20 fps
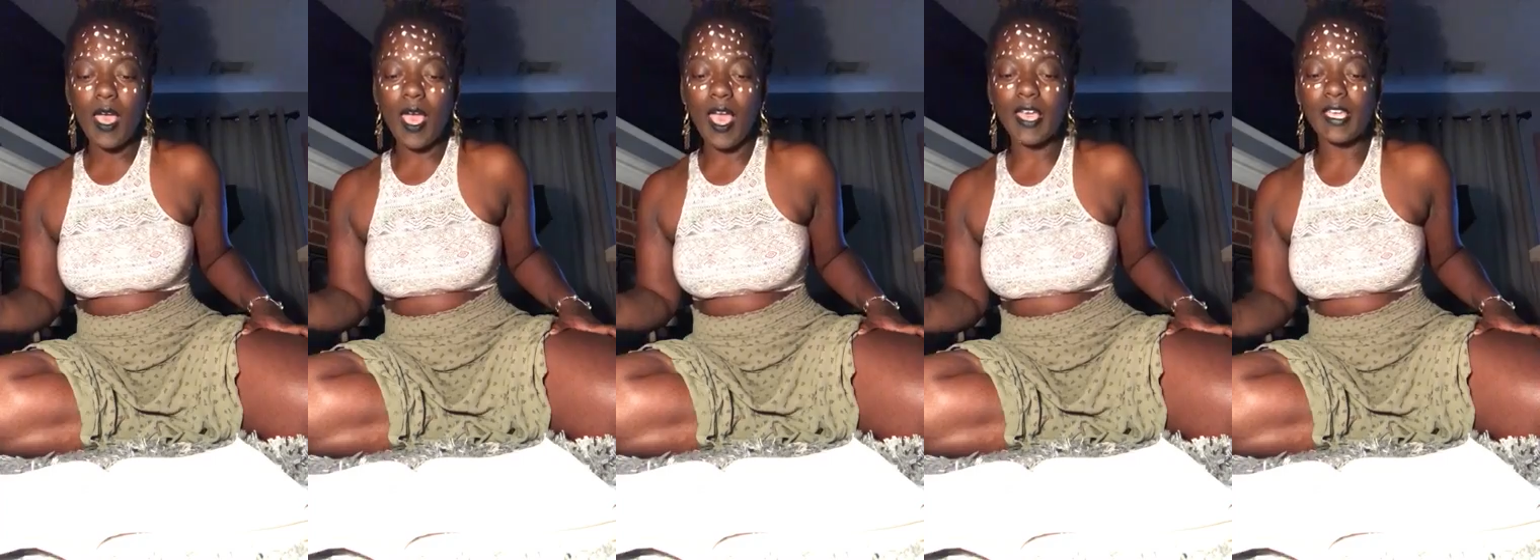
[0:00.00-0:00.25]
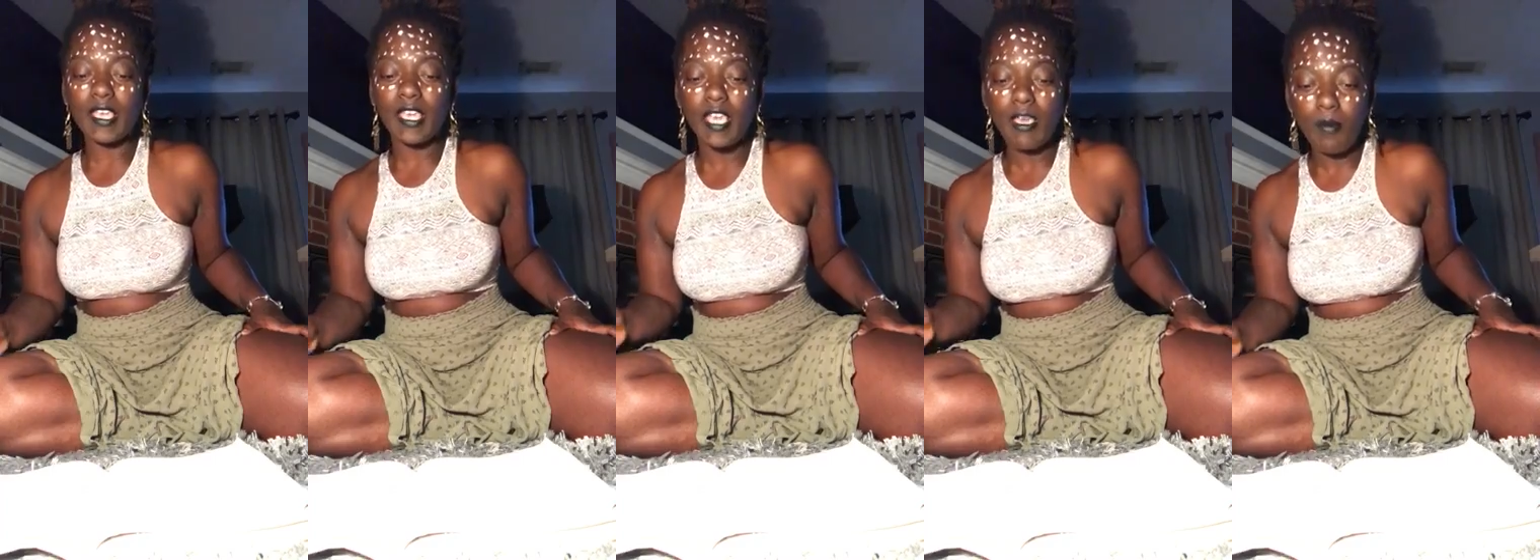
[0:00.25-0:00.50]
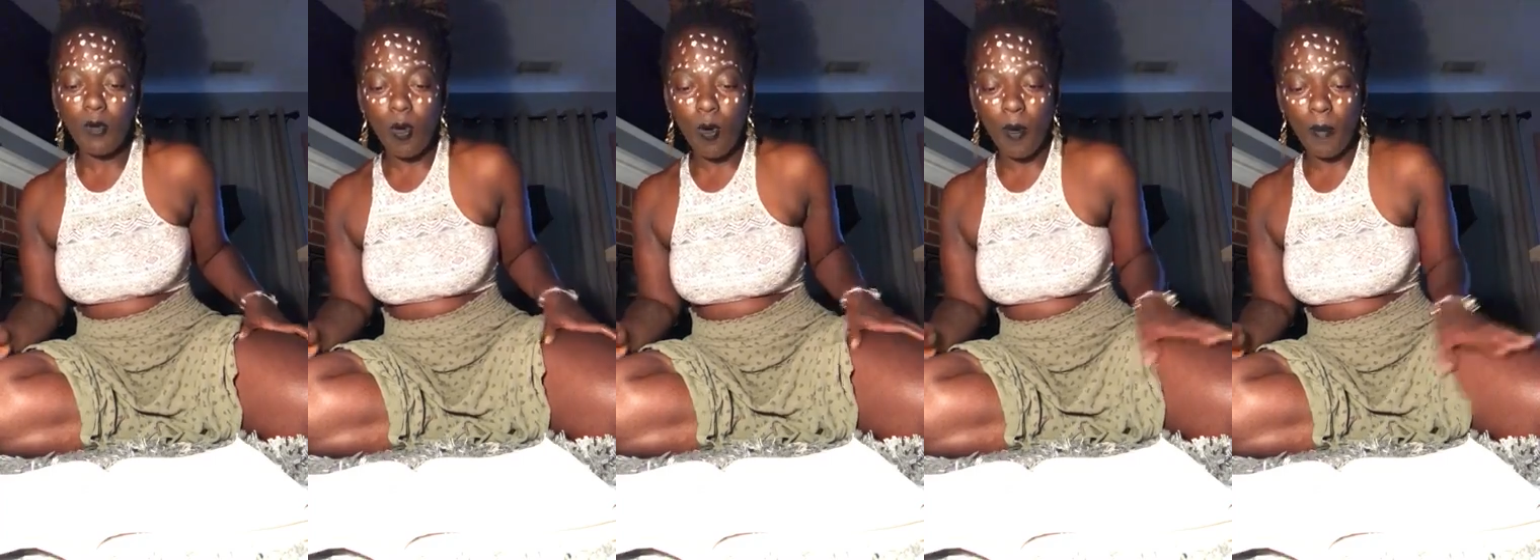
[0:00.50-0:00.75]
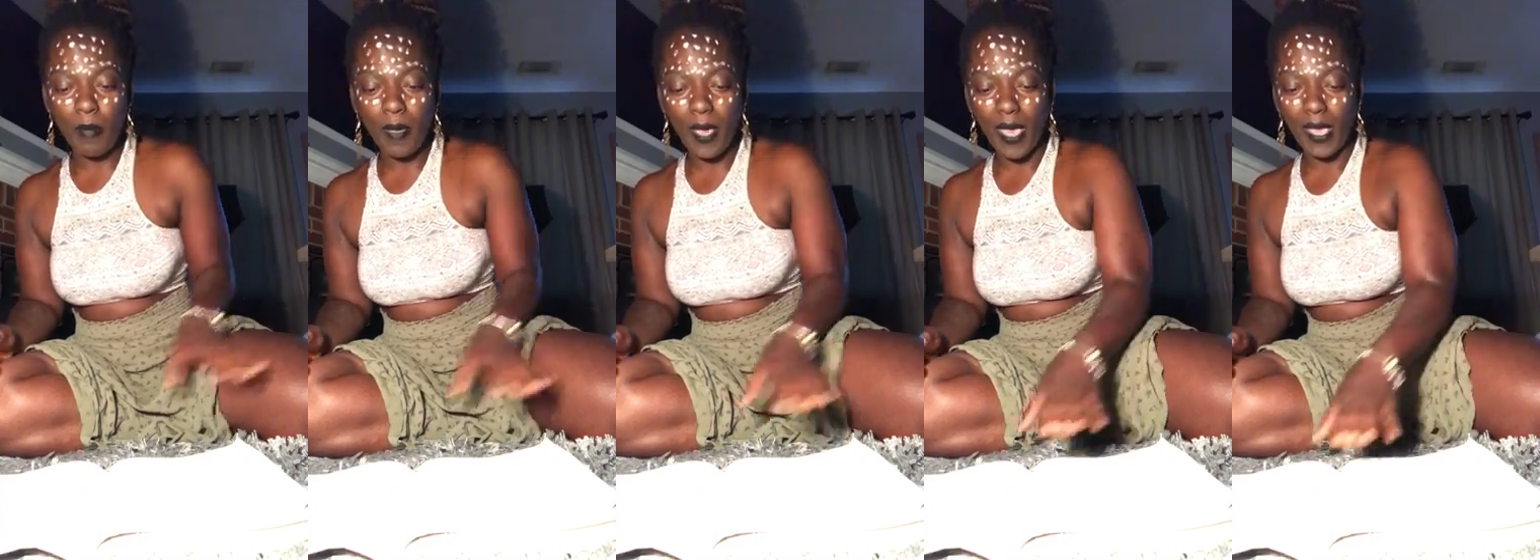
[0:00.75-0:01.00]
I keep
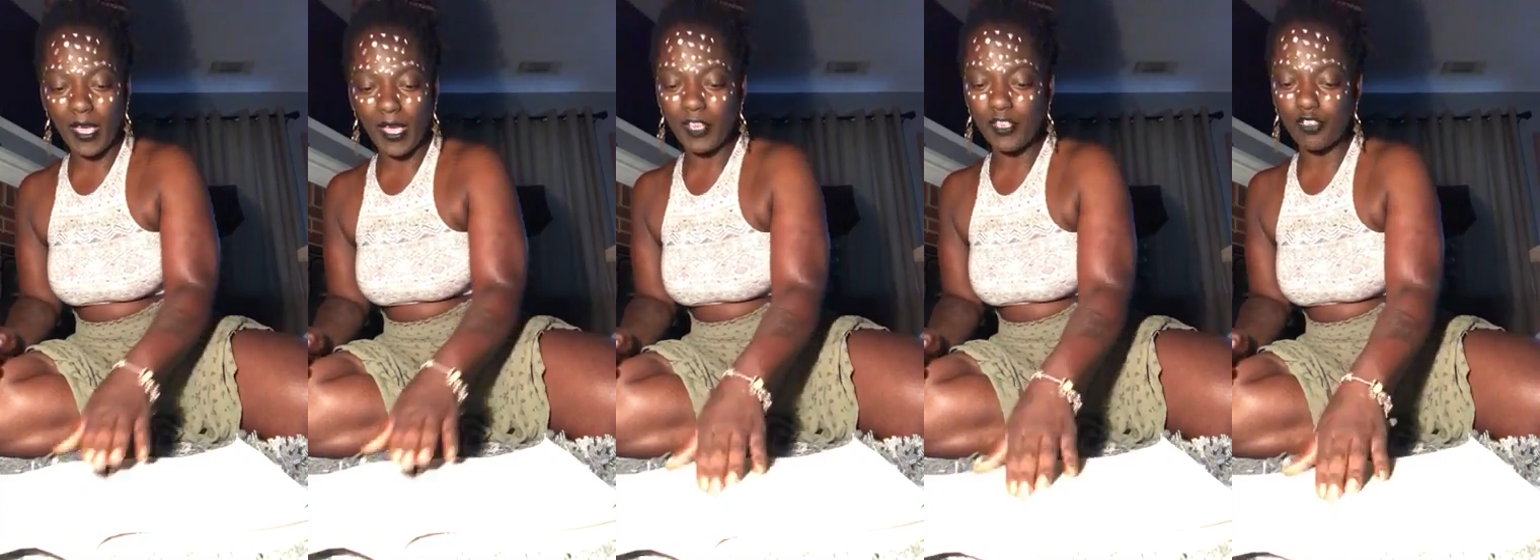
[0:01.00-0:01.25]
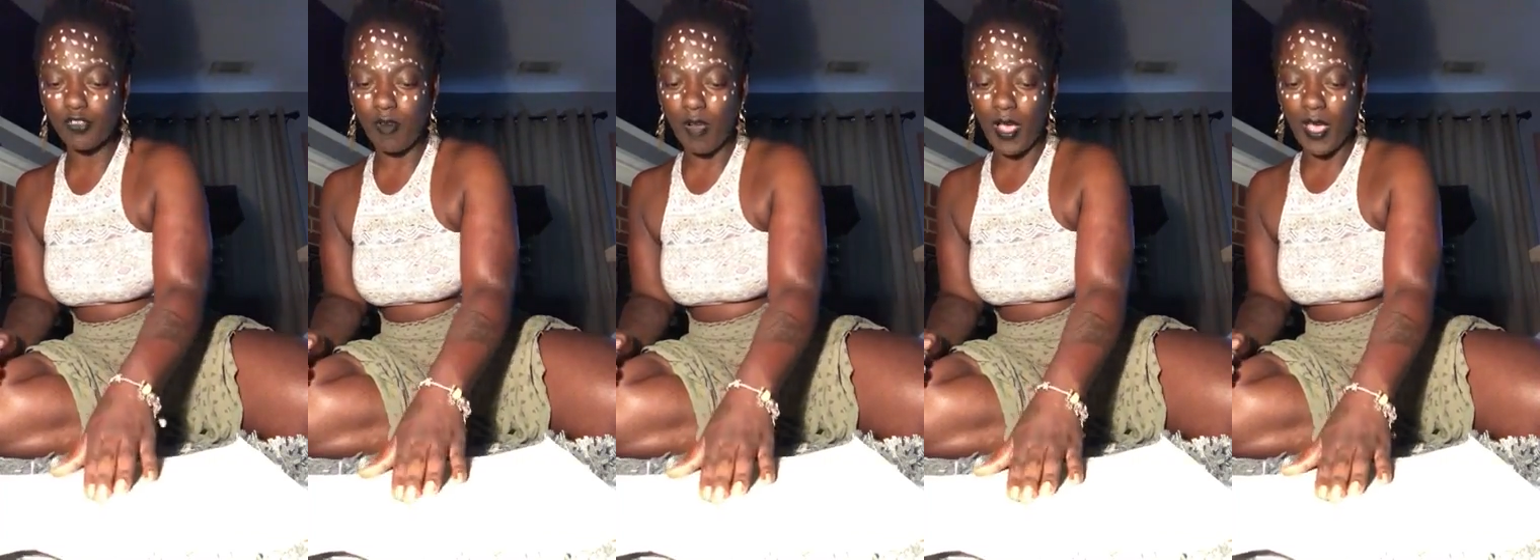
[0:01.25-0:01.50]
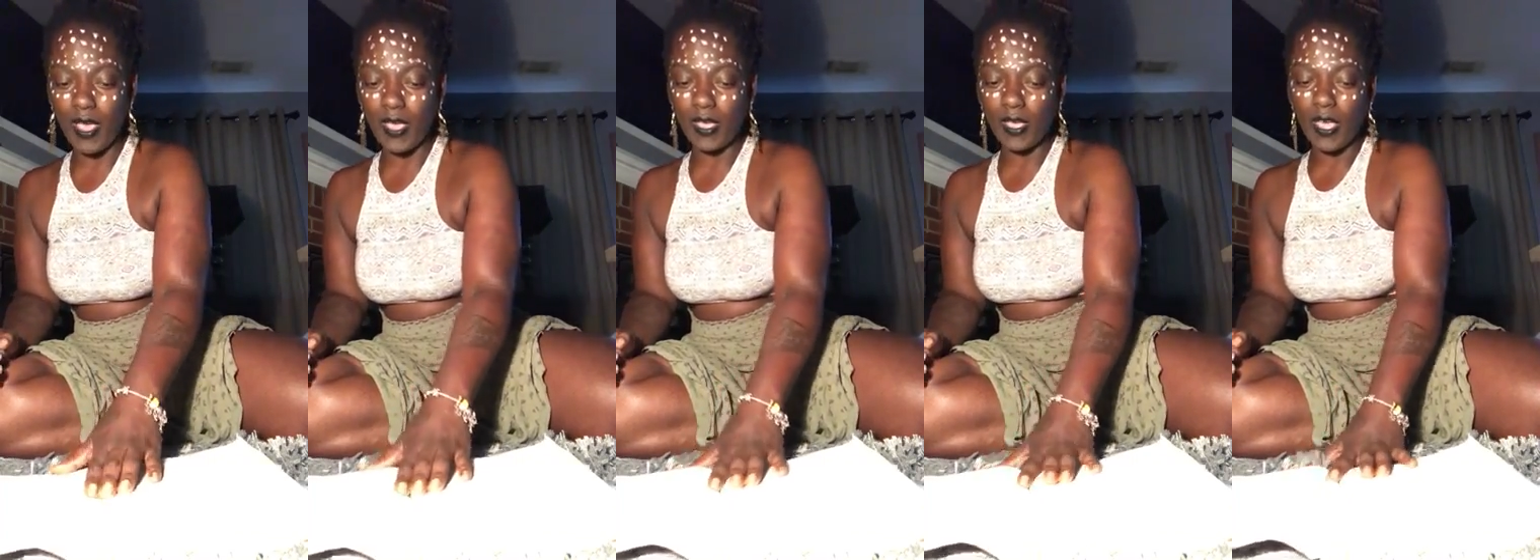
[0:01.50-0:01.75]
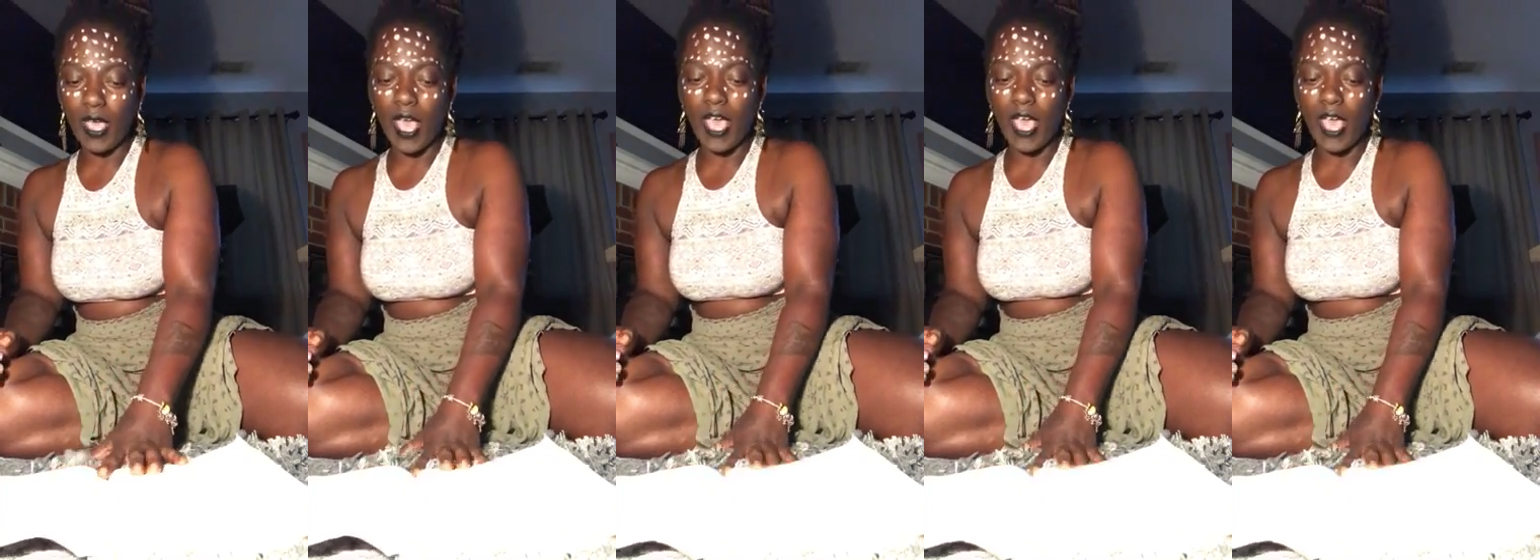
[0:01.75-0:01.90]
going back and trying.